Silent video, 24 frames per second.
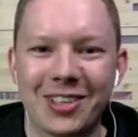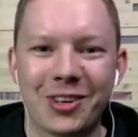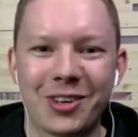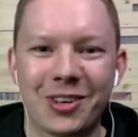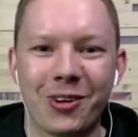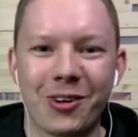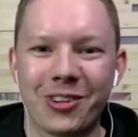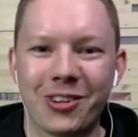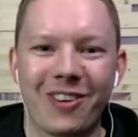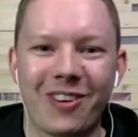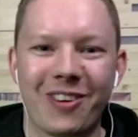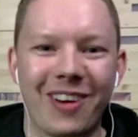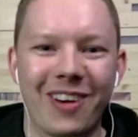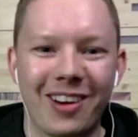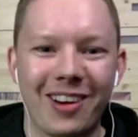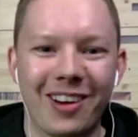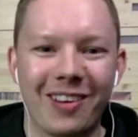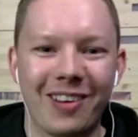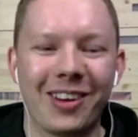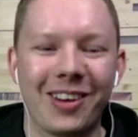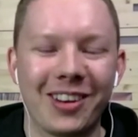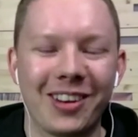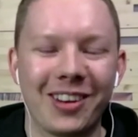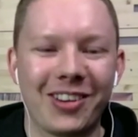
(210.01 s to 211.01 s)
course creator
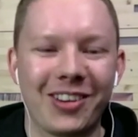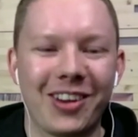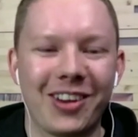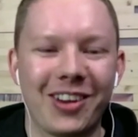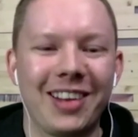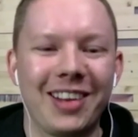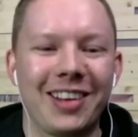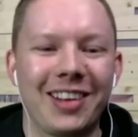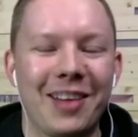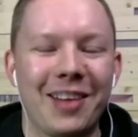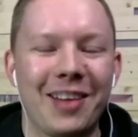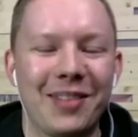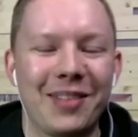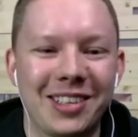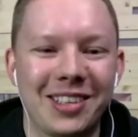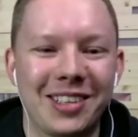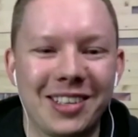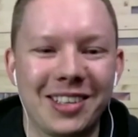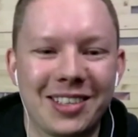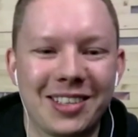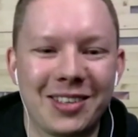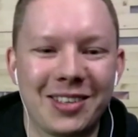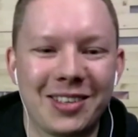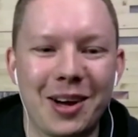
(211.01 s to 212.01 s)
we're going to try and dive into
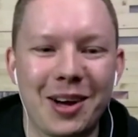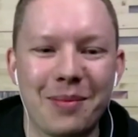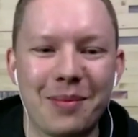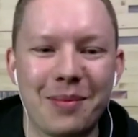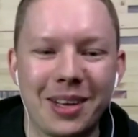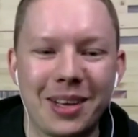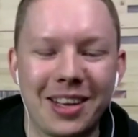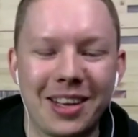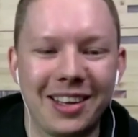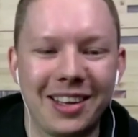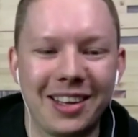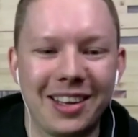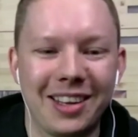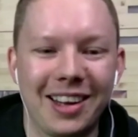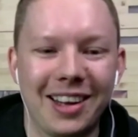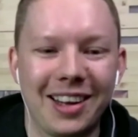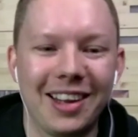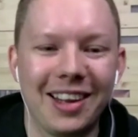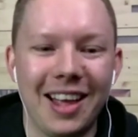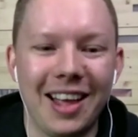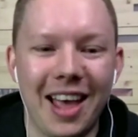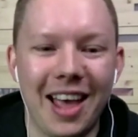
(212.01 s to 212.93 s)
this topic and uh,